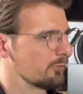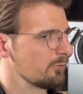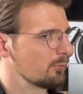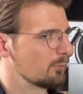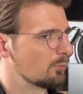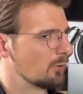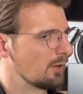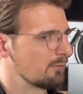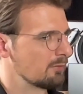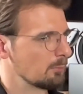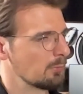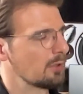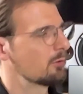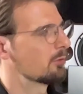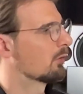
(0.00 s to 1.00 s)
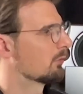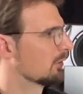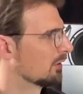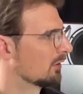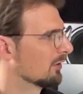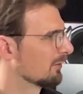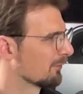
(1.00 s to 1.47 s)
to having
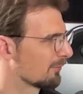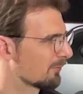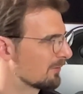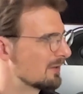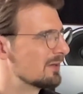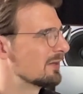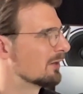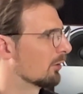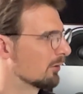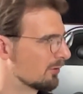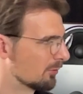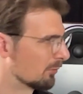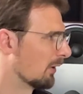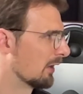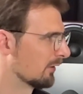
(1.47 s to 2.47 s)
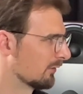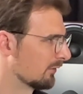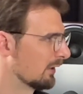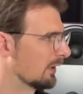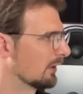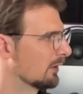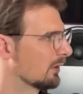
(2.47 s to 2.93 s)
binaural 3D audio
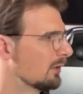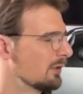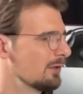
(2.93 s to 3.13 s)
rendering.